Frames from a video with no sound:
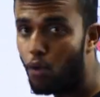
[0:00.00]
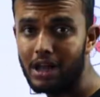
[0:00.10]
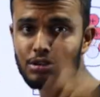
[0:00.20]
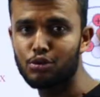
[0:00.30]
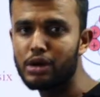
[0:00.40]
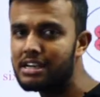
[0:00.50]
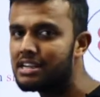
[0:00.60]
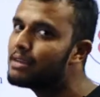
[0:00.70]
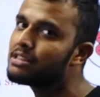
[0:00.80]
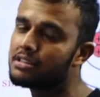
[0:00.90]
one student
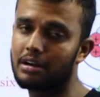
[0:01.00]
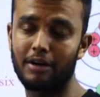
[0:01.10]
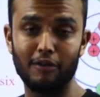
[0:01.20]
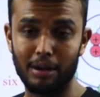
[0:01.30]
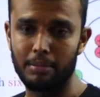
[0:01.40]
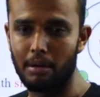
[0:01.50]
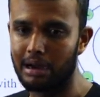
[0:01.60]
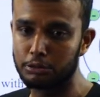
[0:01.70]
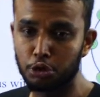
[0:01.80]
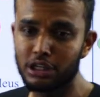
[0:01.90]
name is
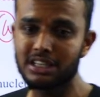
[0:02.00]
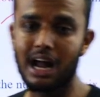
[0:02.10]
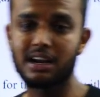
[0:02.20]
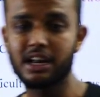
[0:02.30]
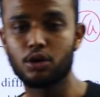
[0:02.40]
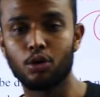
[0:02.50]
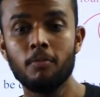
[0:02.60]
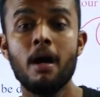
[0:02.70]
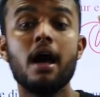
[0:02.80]
Sudhish, already know